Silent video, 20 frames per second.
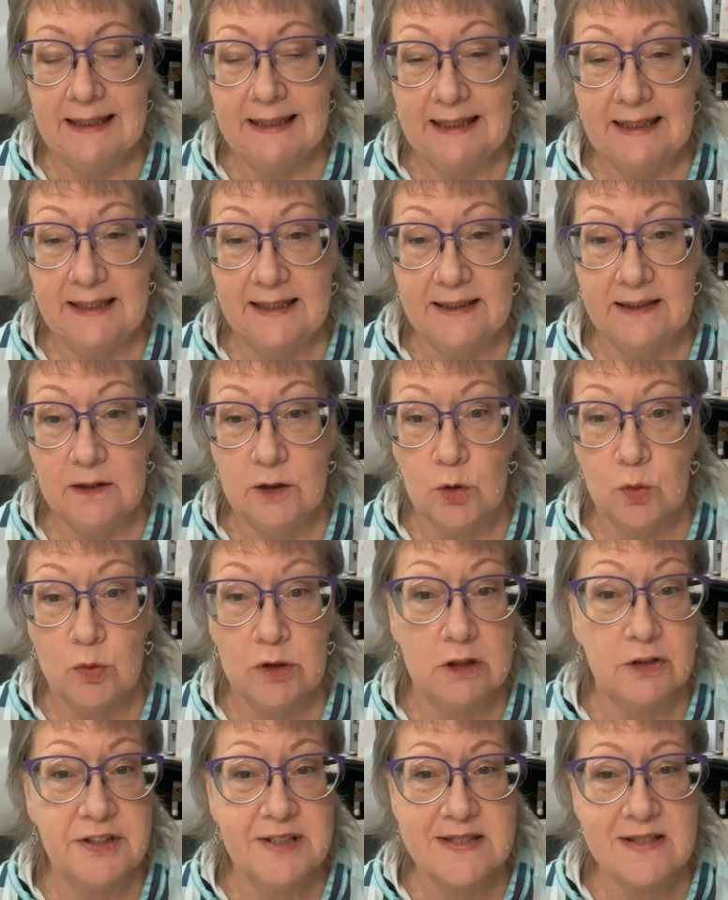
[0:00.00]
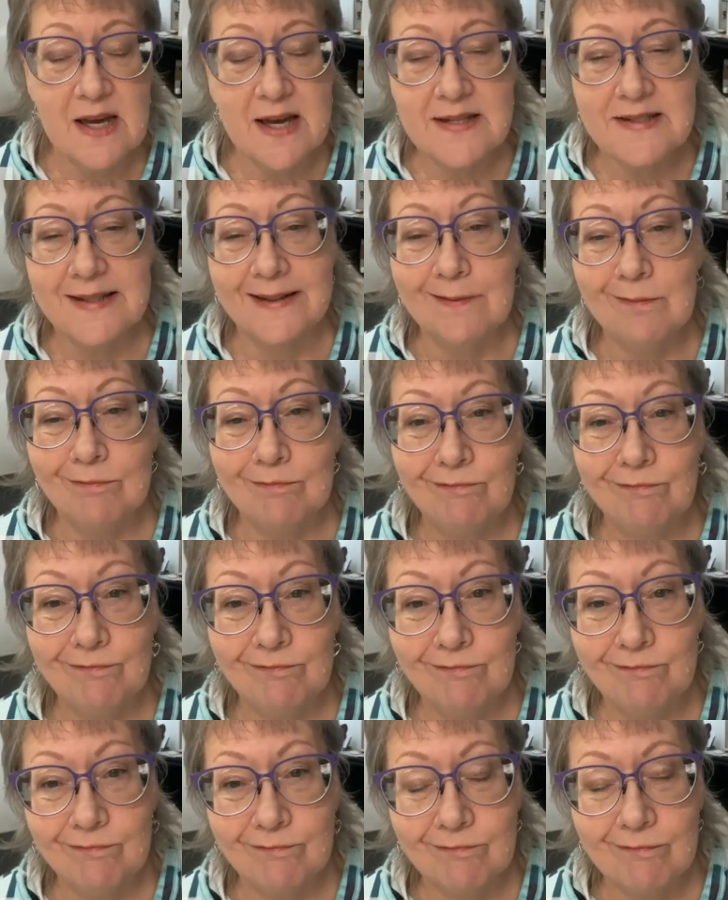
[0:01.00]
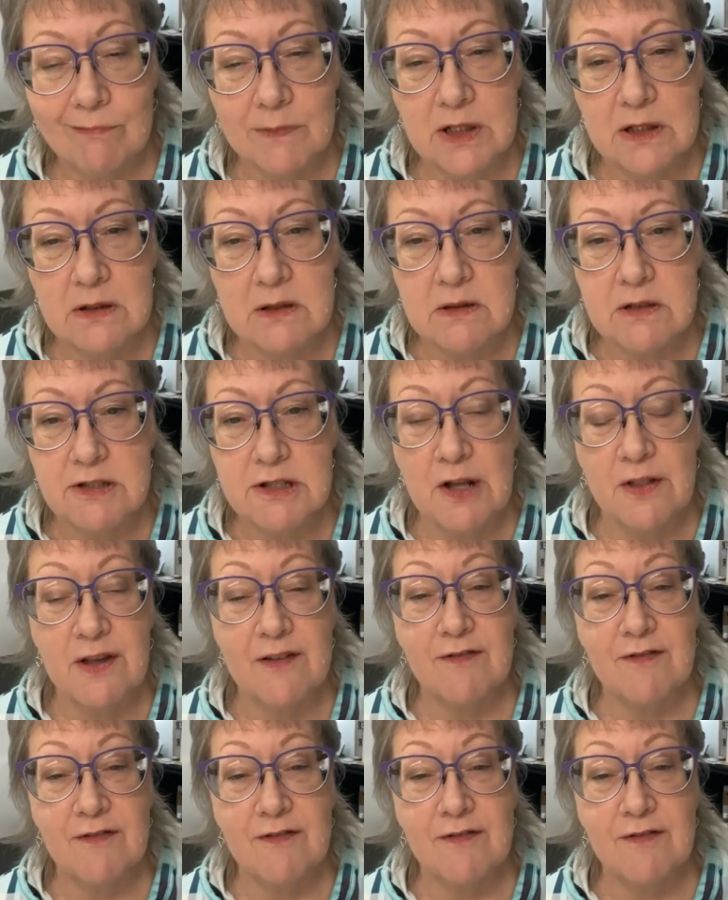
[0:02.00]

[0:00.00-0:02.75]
and we'll discuss it. So